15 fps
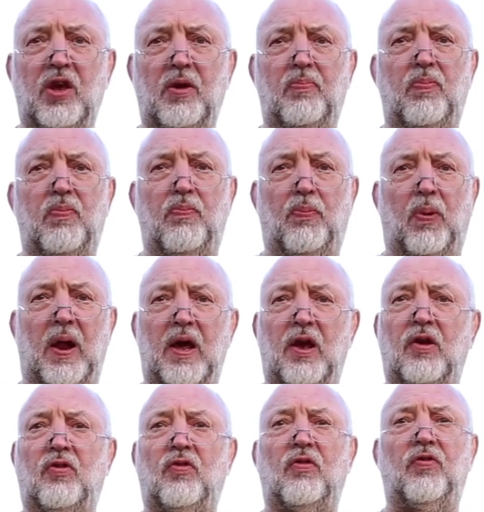the
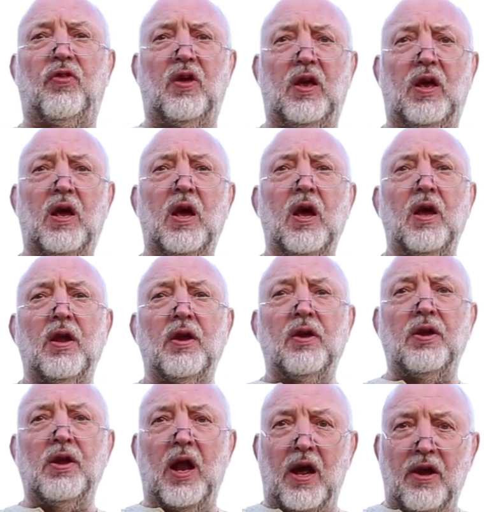players of the
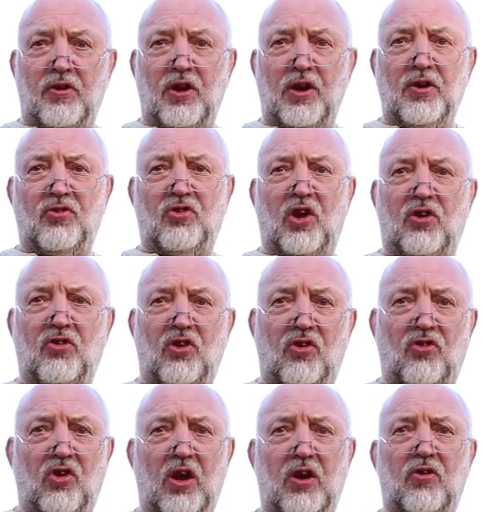
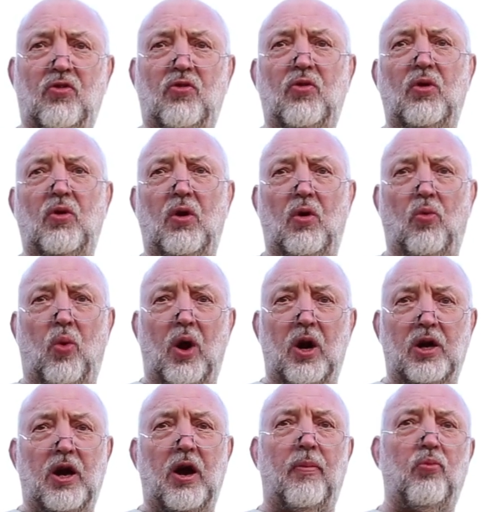1966
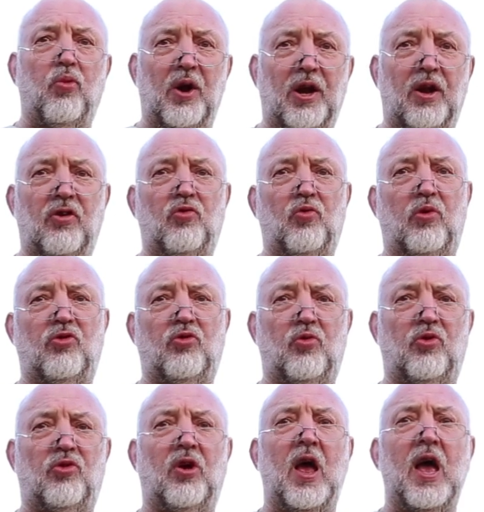World Cup winners, which
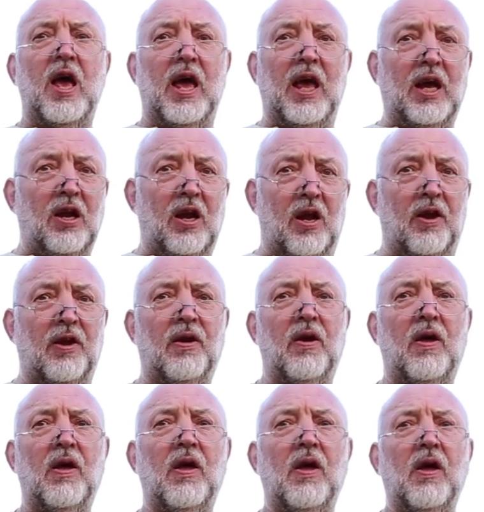was England.
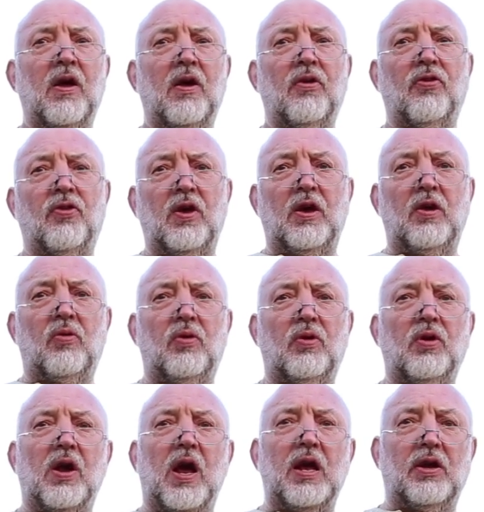
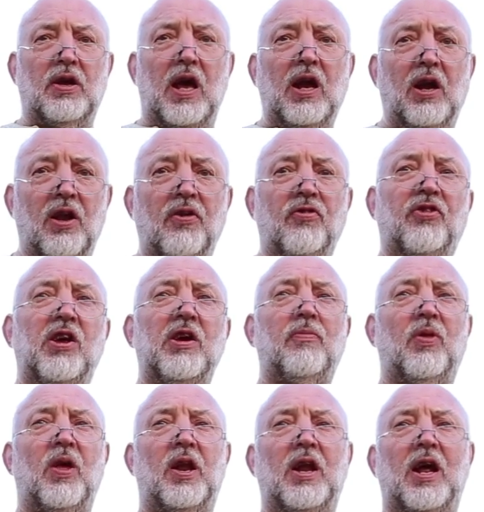The England
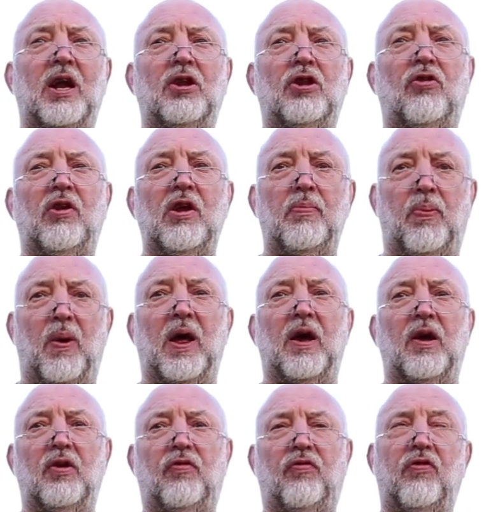team then had 3
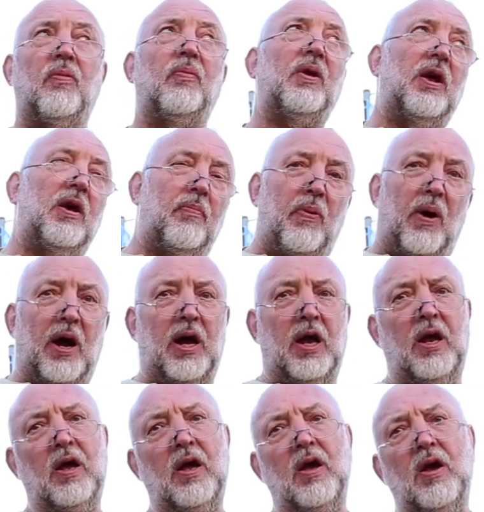players from nearby
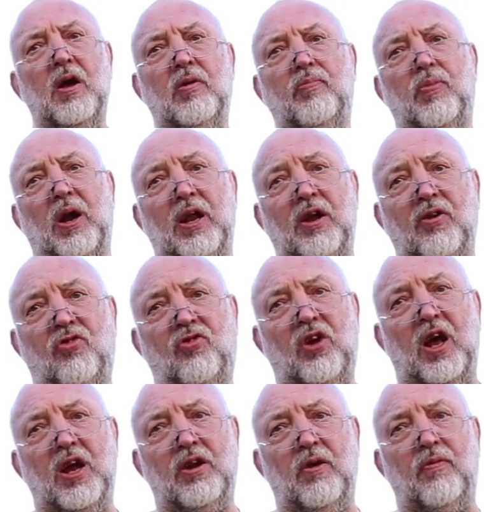Berlin
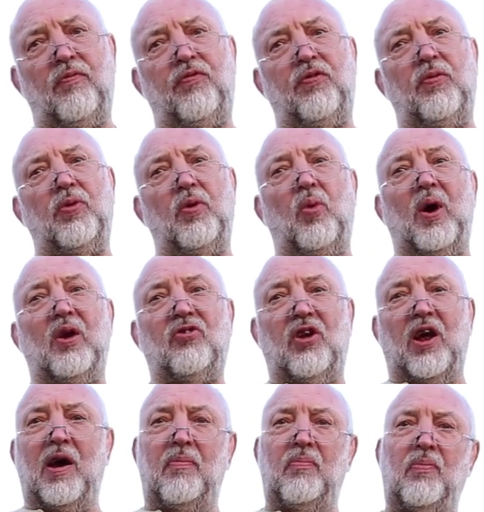Stadium from the West
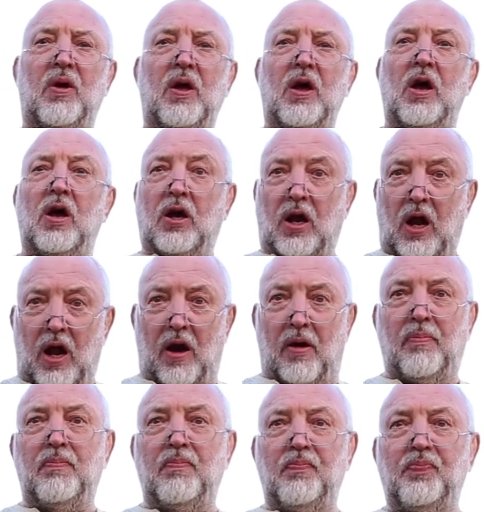Ham club,